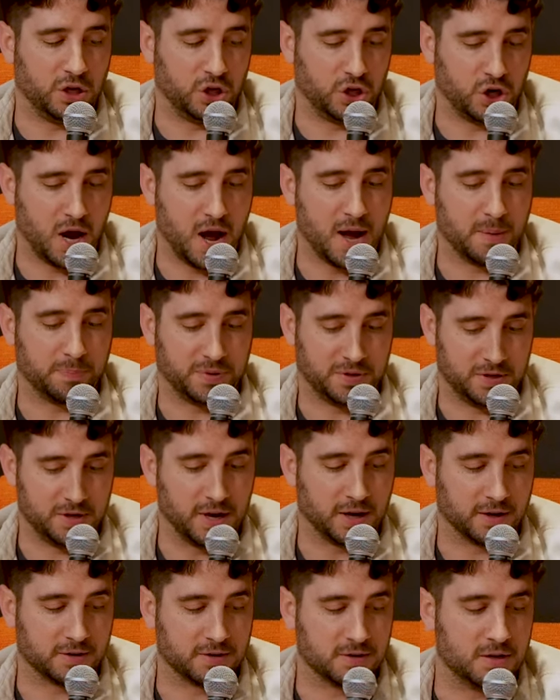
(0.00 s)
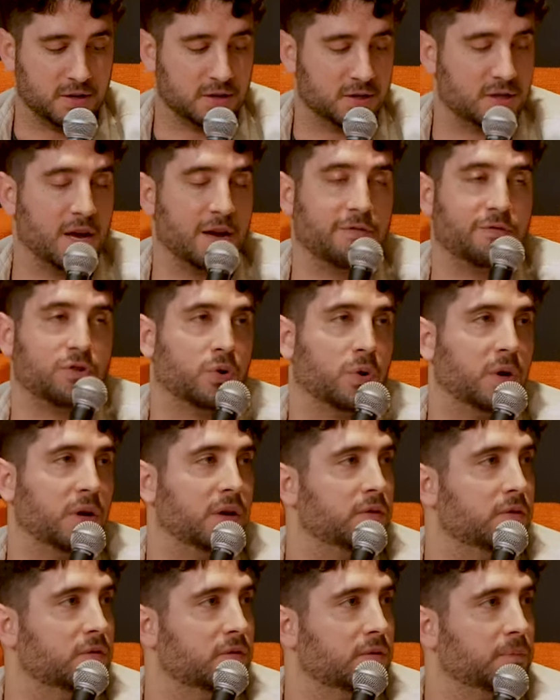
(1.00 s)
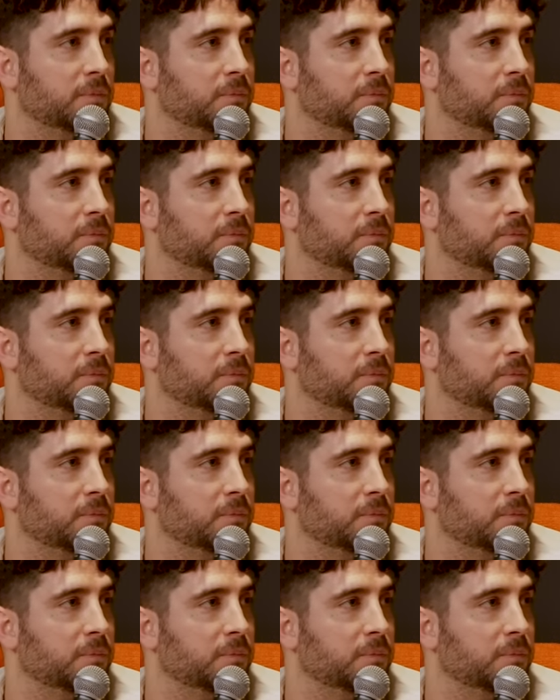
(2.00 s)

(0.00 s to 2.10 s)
chopsticks to save trees.